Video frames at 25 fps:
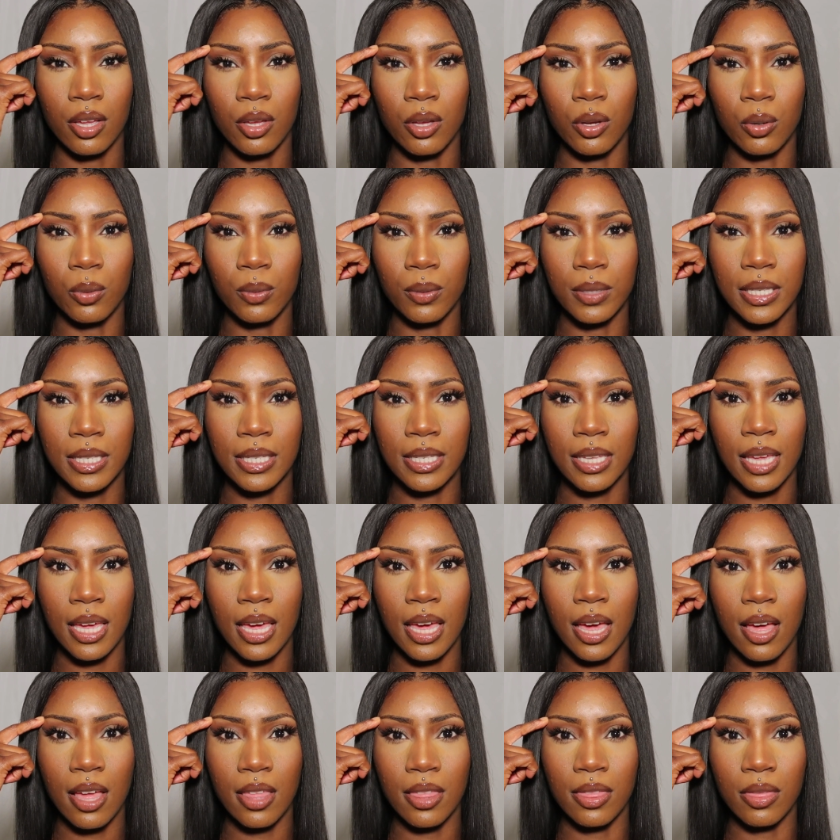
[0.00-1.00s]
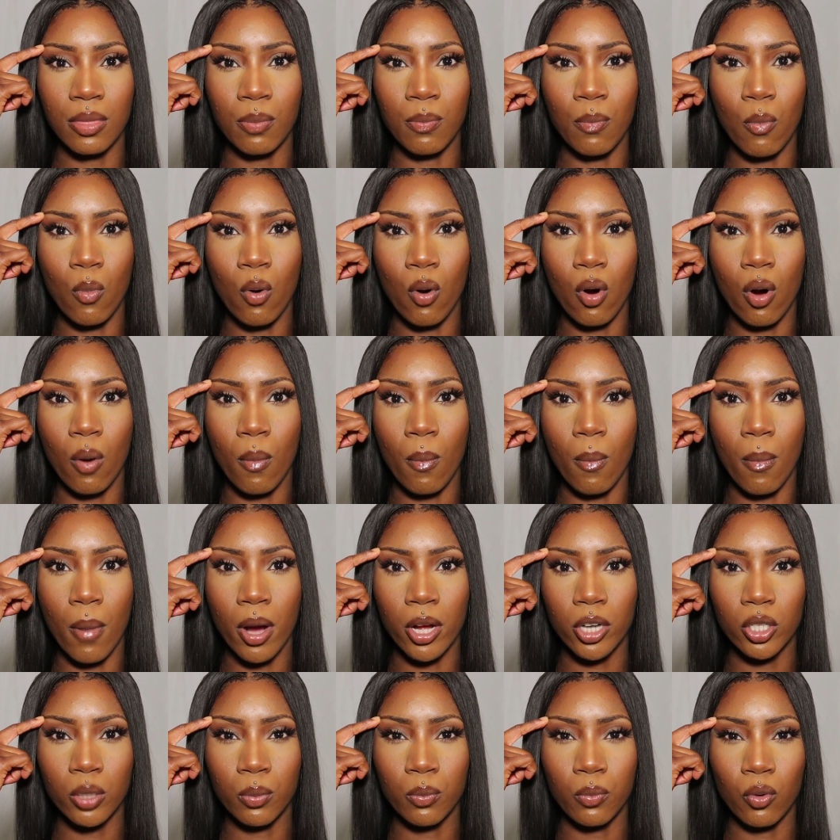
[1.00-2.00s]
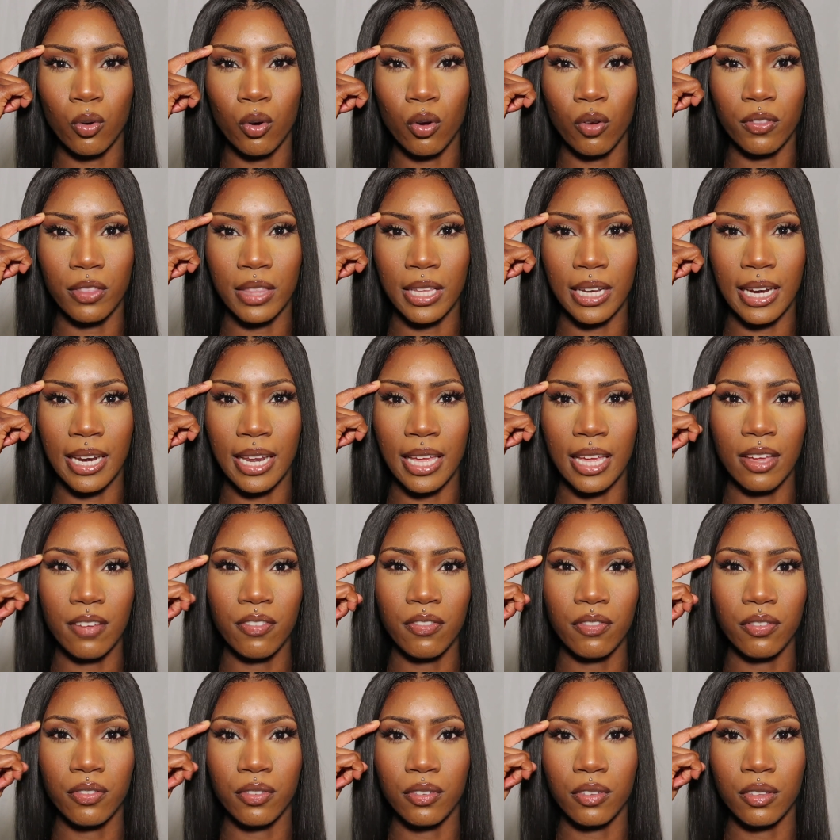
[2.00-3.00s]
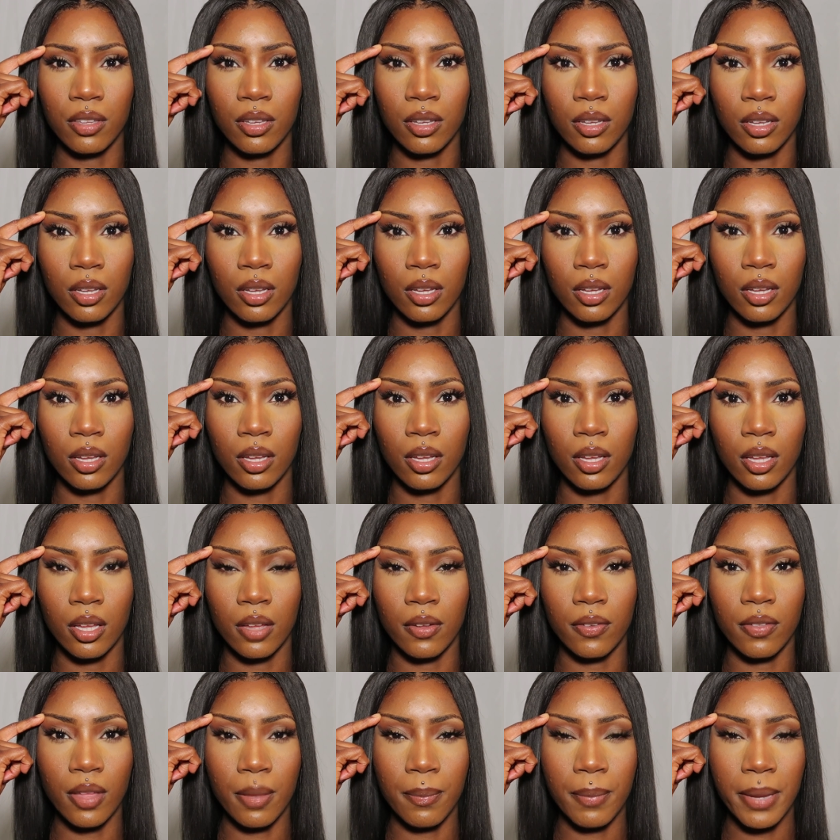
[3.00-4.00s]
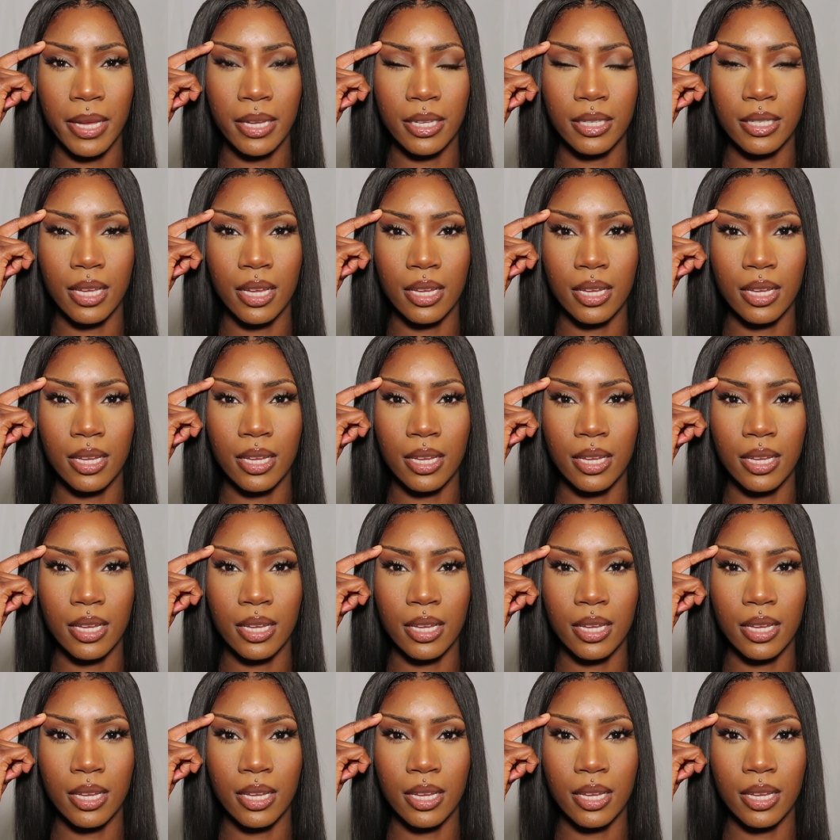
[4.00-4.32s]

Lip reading: You'll see much more of the lifts, if that makes